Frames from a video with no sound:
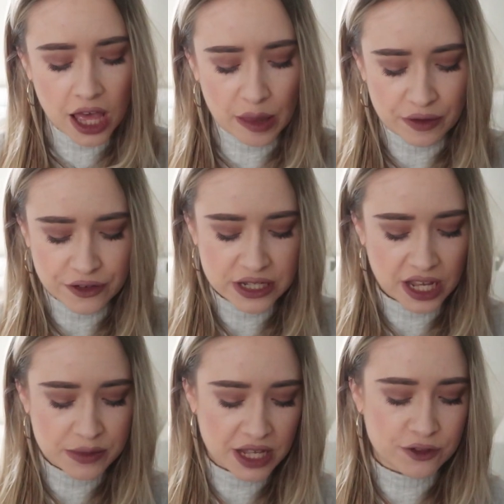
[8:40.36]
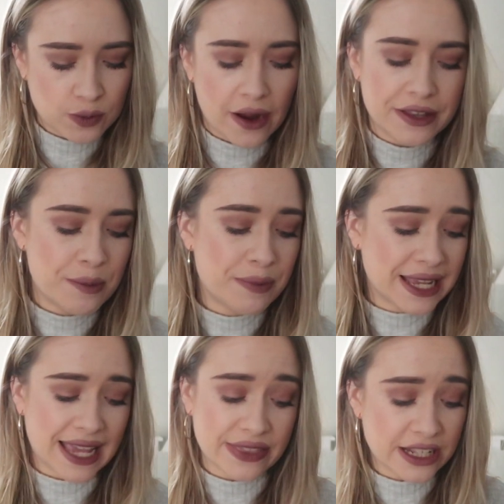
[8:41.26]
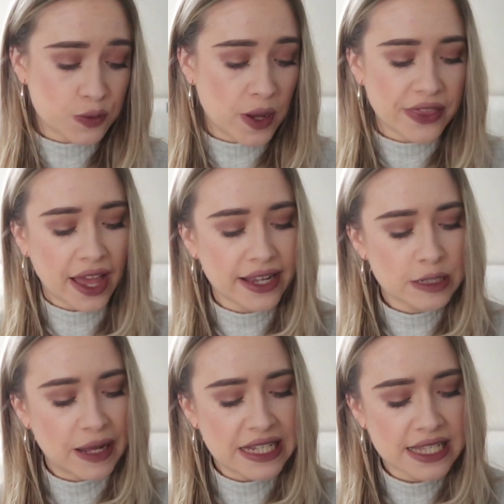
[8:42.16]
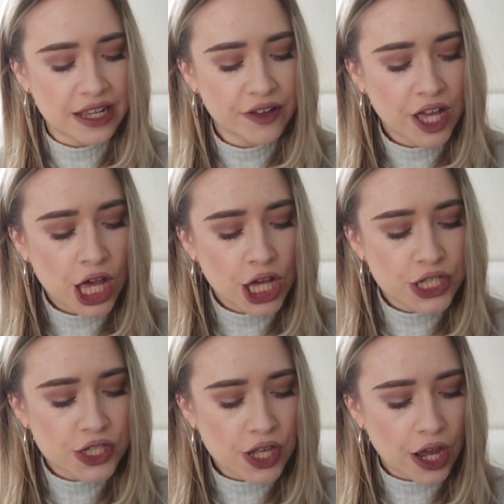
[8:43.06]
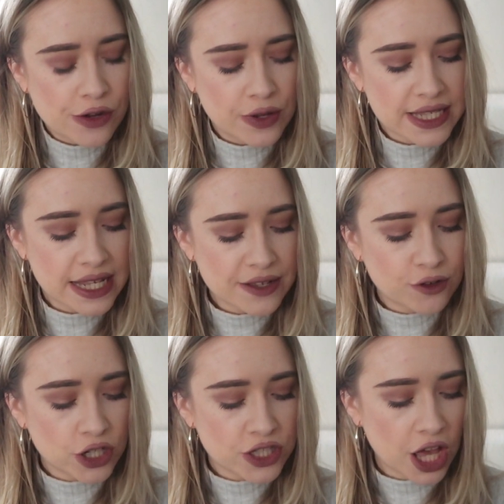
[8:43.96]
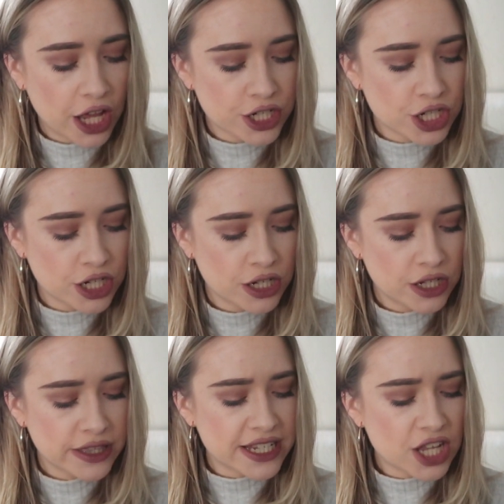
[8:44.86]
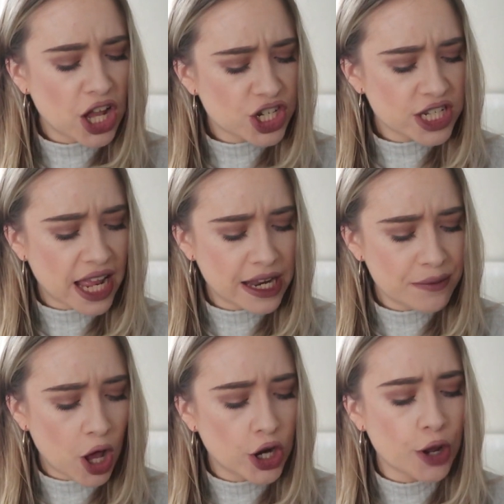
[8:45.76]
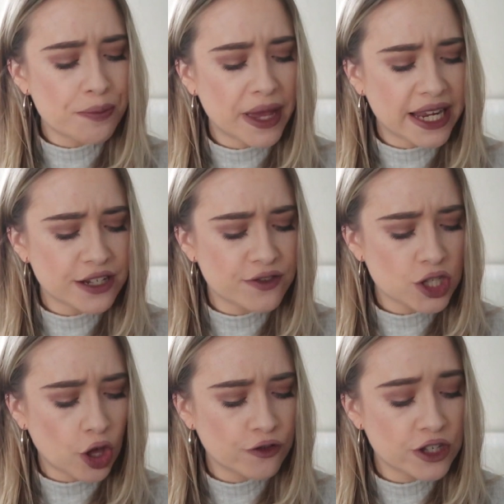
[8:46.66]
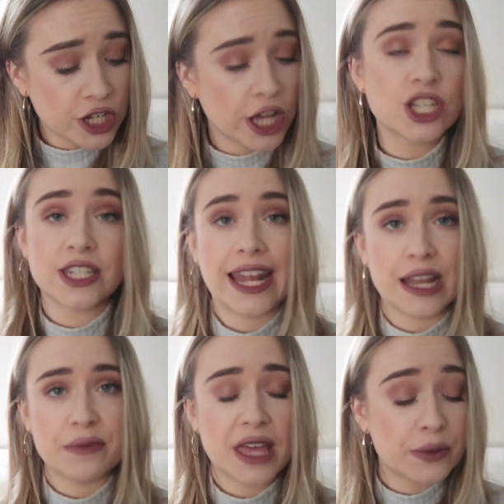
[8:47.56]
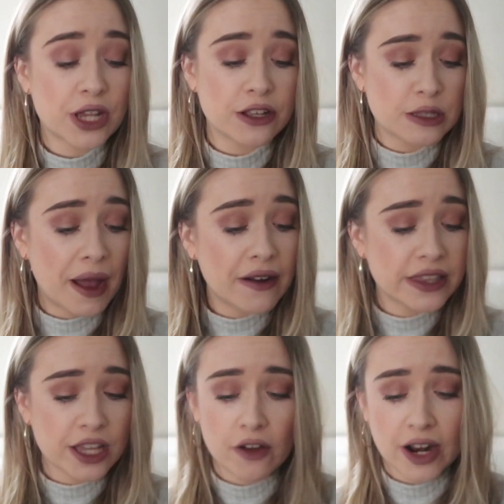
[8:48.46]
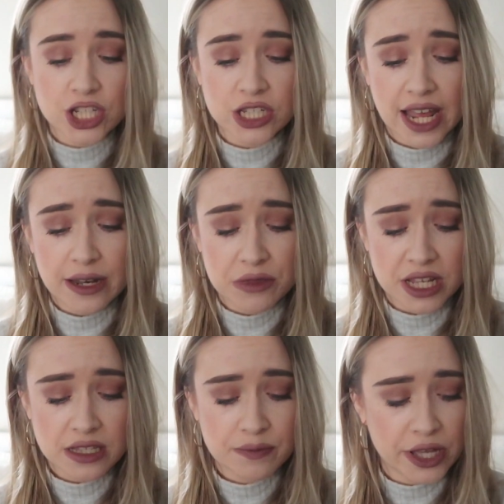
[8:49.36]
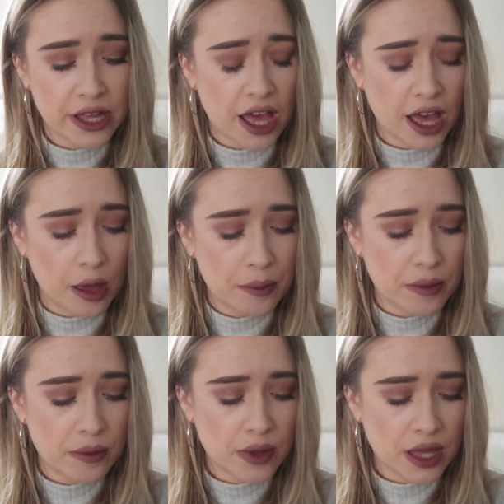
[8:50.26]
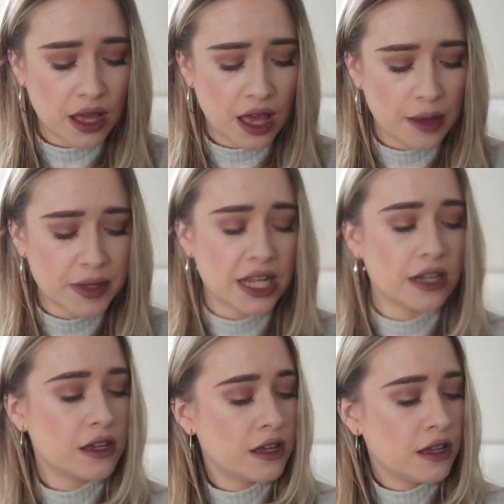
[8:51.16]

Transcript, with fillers: a few times after wearing them, but again, these weren't that expensive. So it says they've got a touch, they're touch denim, oh no, made of softer touch denim. There we go. So apparently they are actually denim, these, but I mean,